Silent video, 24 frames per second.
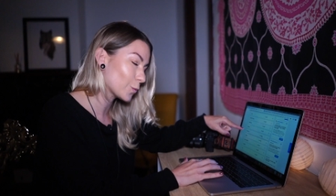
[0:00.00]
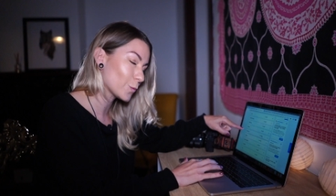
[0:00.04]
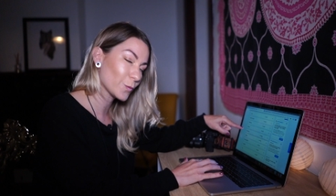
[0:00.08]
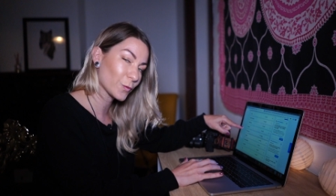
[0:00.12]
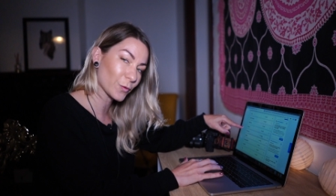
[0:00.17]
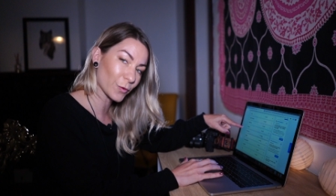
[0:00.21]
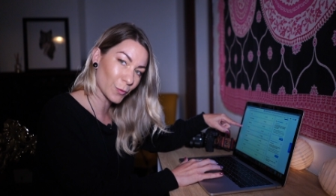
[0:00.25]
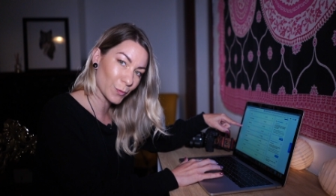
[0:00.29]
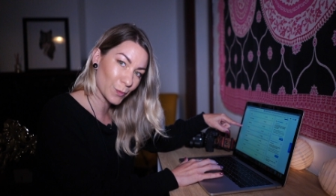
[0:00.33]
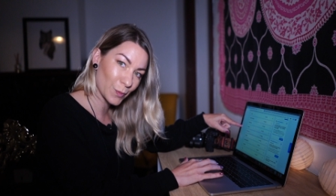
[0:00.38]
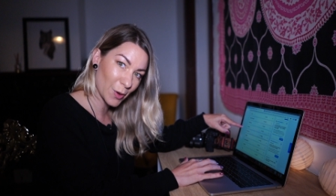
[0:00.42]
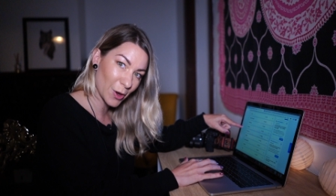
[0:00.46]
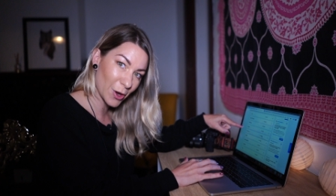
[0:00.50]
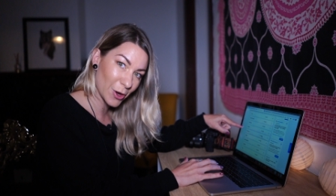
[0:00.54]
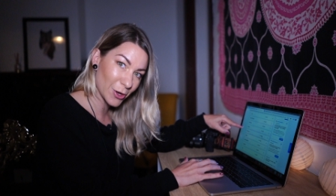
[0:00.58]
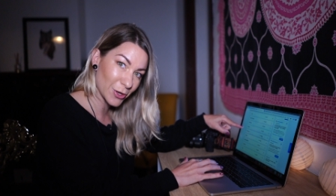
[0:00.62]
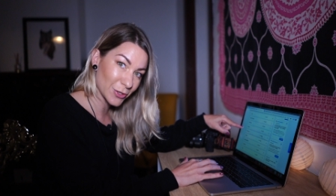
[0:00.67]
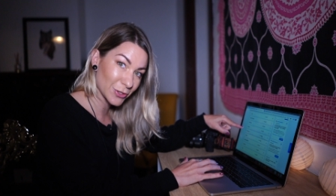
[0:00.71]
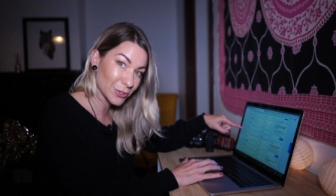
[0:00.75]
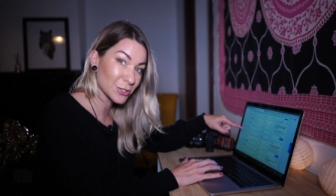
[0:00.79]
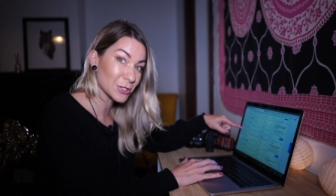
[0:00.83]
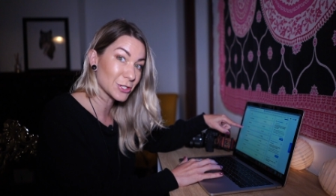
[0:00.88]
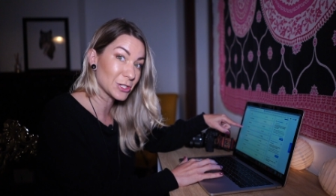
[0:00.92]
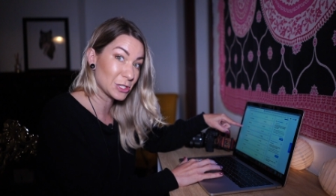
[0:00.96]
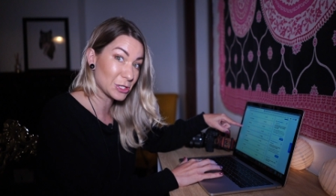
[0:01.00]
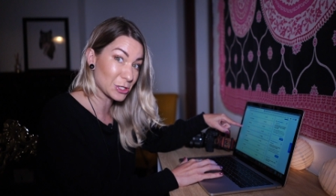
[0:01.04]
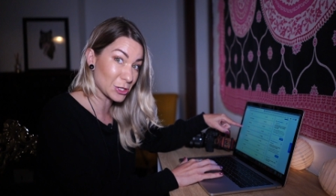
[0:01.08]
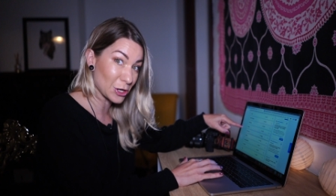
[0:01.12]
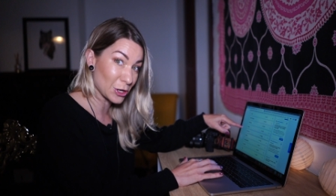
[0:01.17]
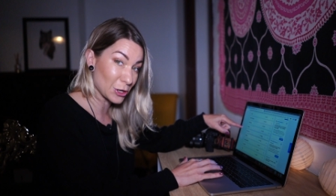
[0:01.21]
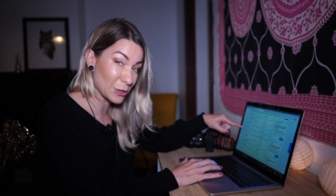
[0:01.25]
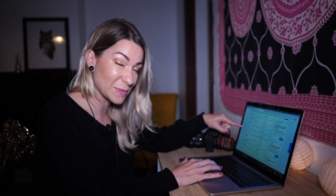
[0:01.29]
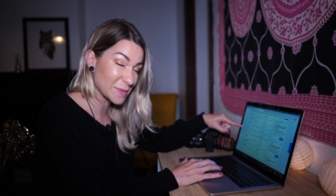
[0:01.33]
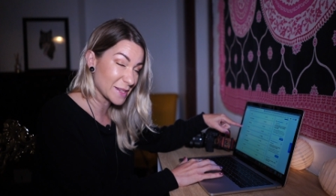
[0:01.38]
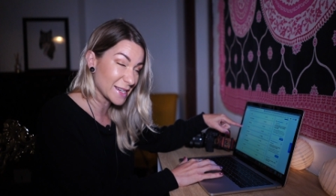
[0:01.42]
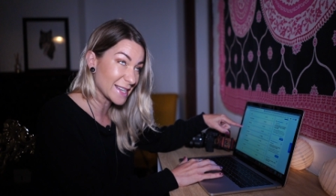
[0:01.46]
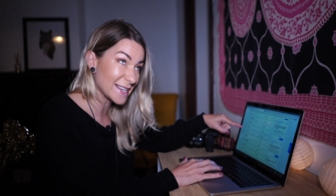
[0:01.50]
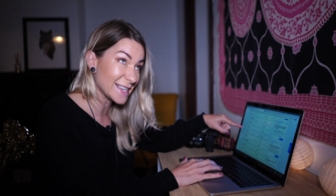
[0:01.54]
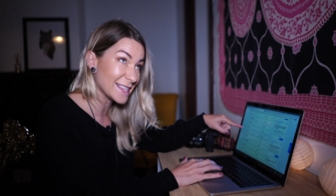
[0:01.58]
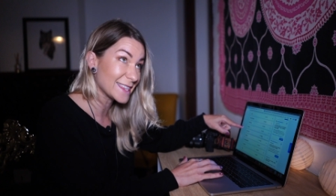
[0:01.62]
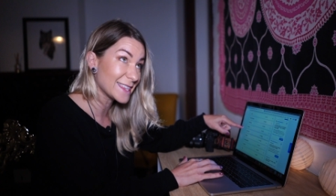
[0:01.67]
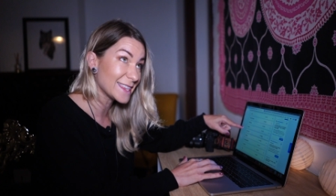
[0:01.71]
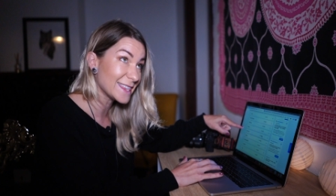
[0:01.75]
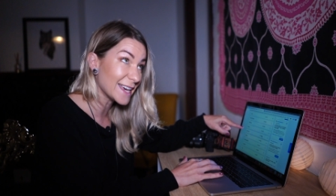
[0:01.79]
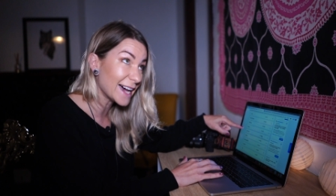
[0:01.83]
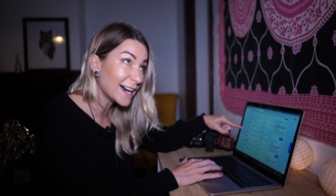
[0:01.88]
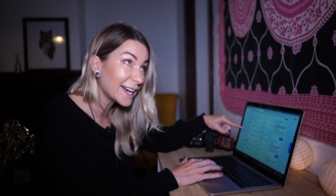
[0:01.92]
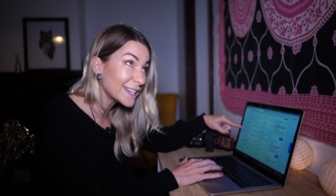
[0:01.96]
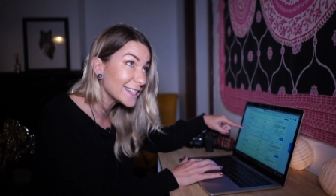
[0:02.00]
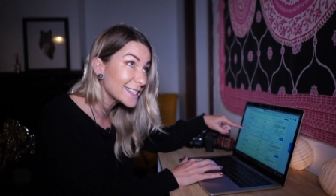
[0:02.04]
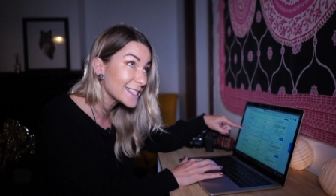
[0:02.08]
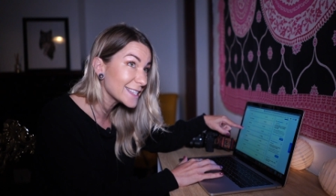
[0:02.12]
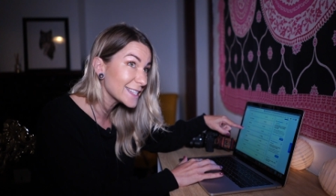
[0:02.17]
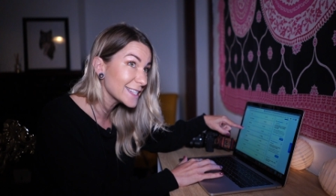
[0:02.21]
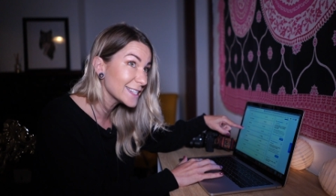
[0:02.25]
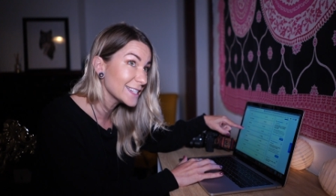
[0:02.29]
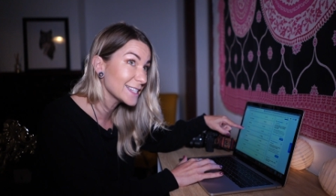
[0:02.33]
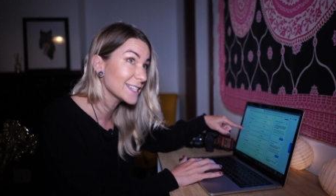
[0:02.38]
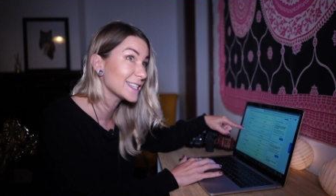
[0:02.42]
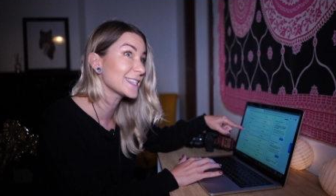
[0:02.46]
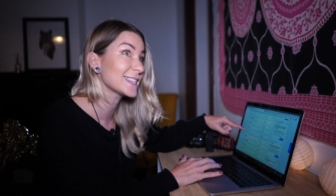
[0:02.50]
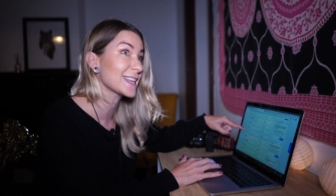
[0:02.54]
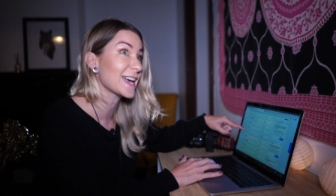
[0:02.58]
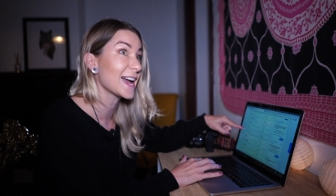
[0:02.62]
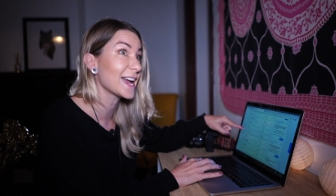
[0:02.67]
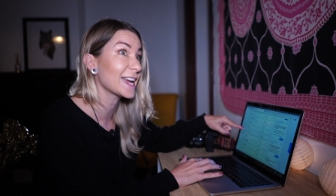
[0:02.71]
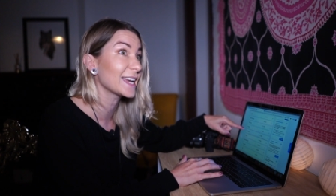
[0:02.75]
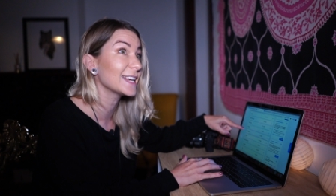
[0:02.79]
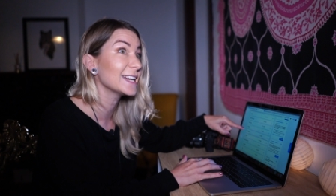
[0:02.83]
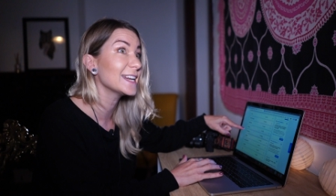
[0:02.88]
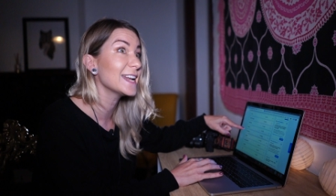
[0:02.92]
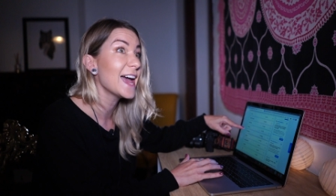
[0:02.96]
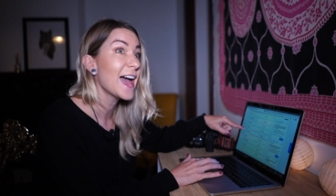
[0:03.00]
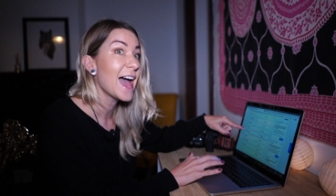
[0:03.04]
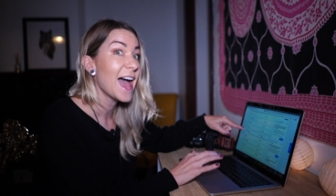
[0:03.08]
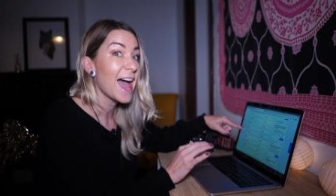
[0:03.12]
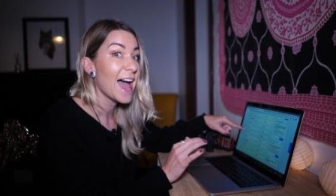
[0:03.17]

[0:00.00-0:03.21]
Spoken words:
from Perth to Germany. That is insane.